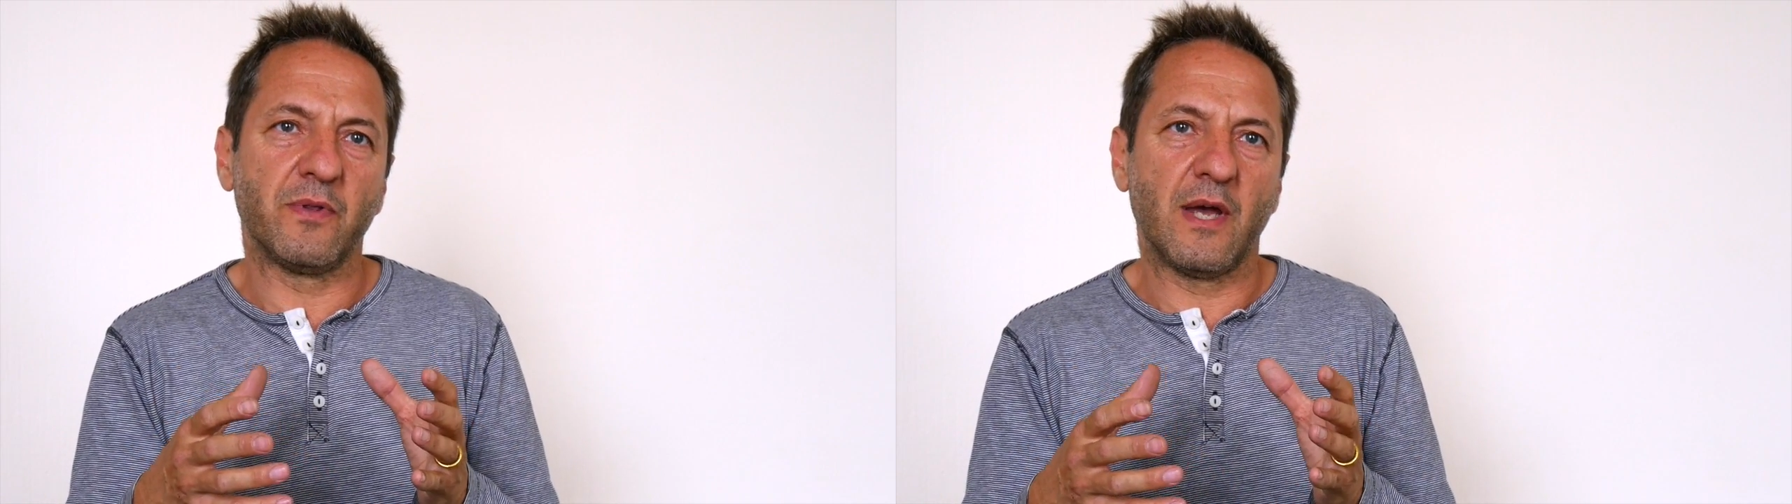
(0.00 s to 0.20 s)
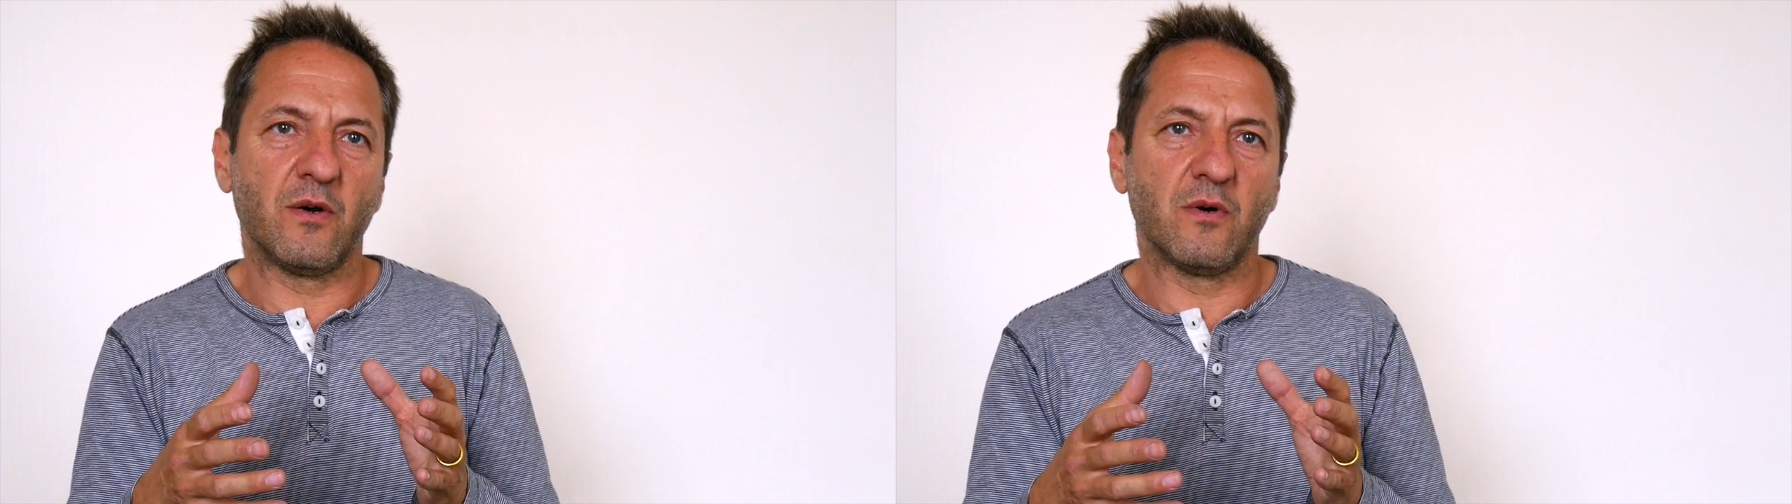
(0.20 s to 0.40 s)

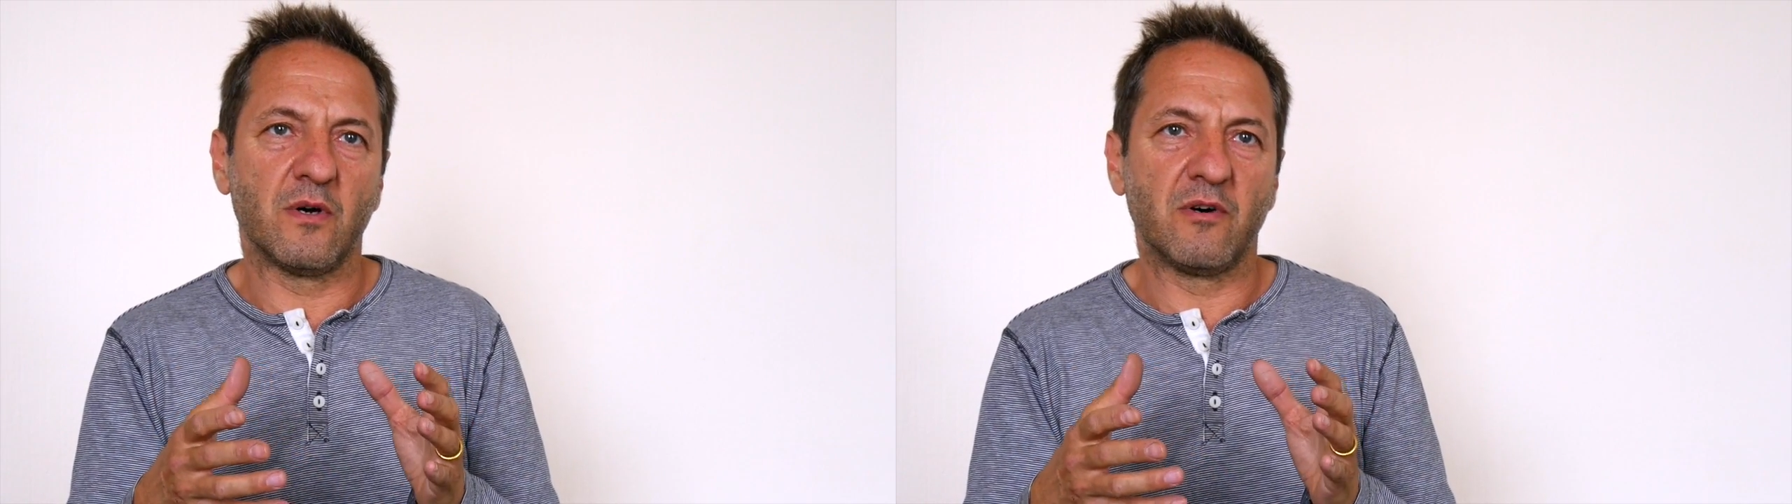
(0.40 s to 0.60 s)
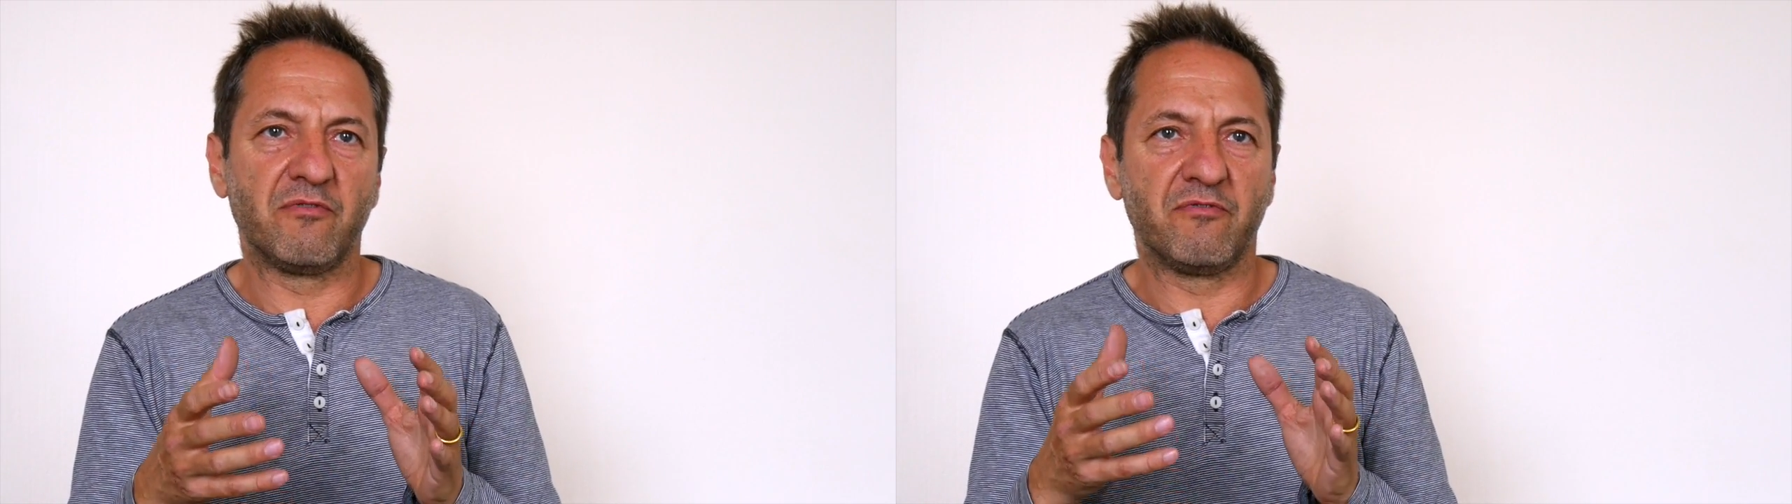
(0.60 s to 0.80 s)
now
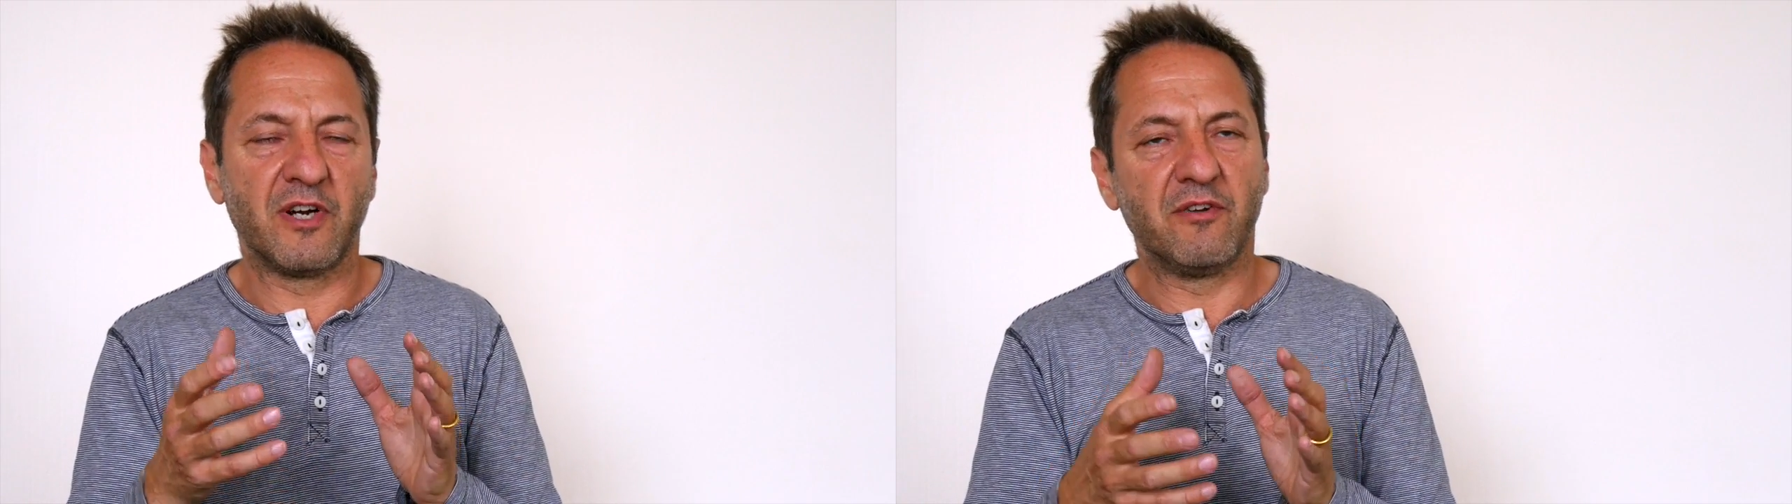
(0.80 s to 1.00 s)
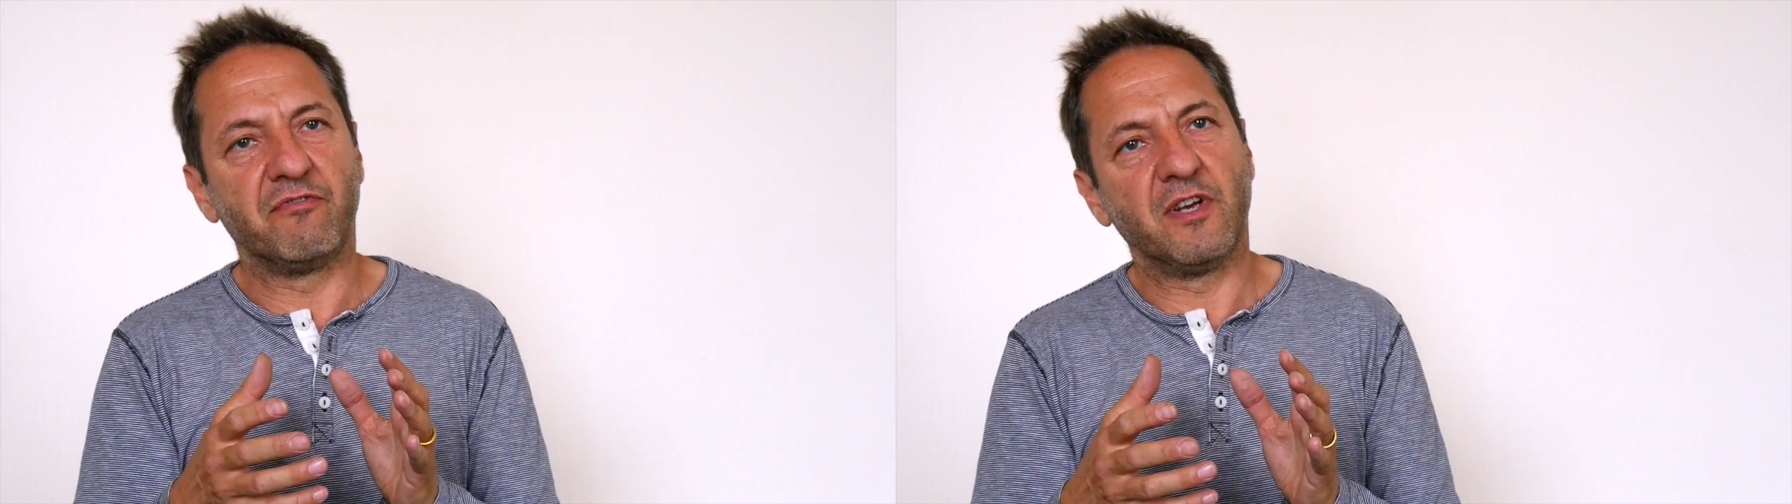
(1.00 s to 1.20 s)
are
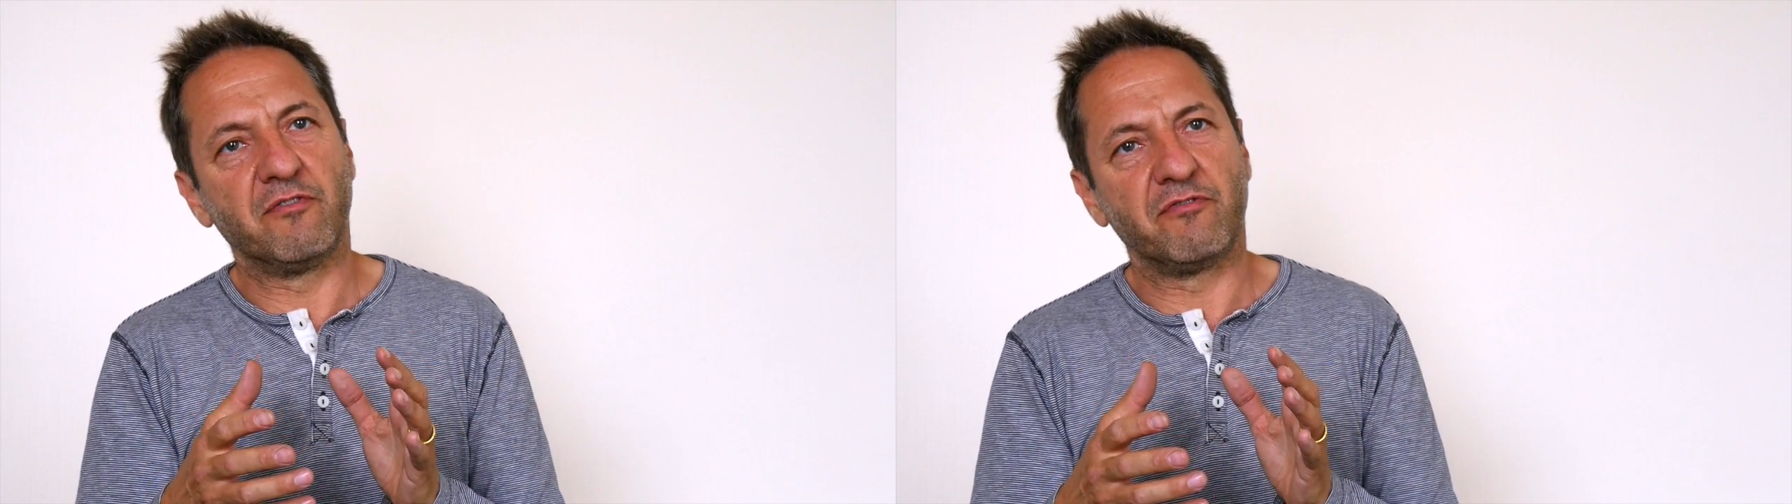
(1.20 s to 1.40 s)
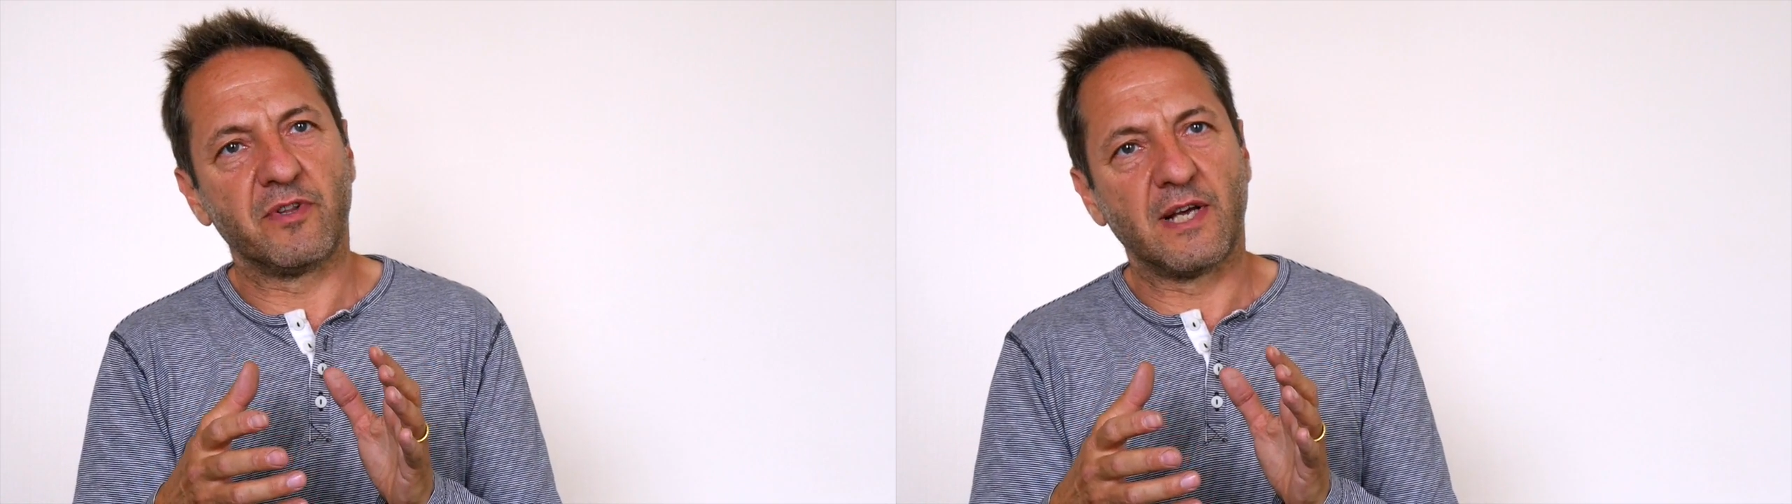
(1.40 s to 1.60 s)
very fearful